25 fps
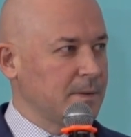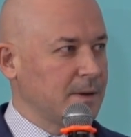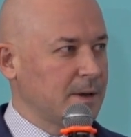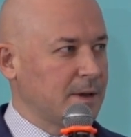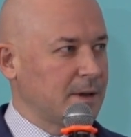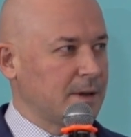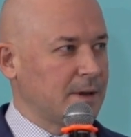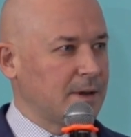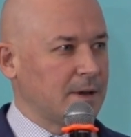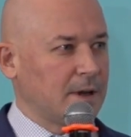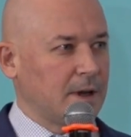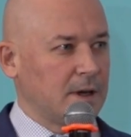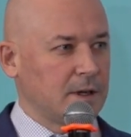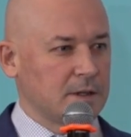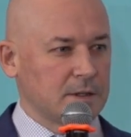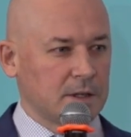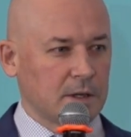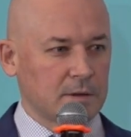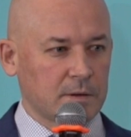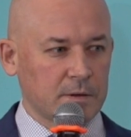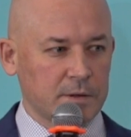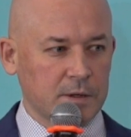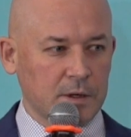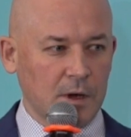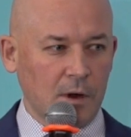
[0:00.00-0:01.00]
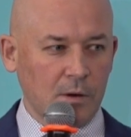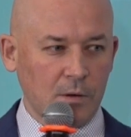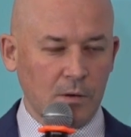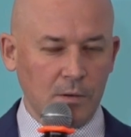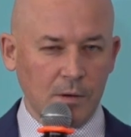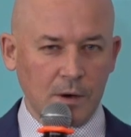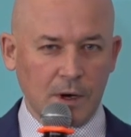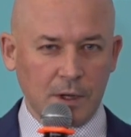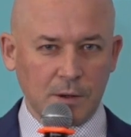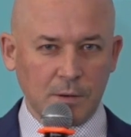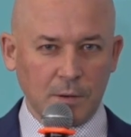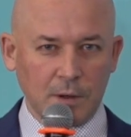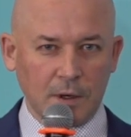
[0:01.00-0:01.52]
validation of these
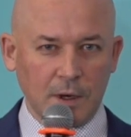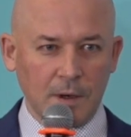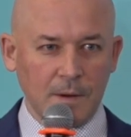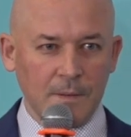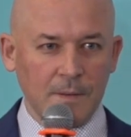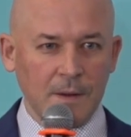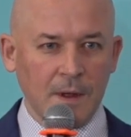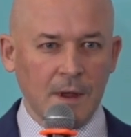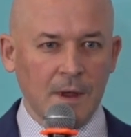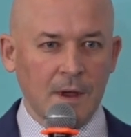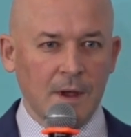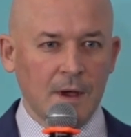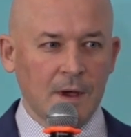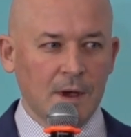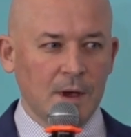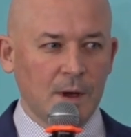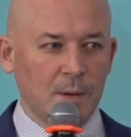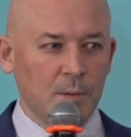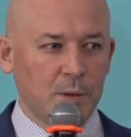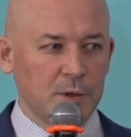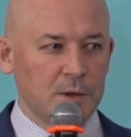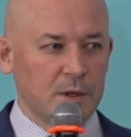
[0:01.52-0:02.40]
systems.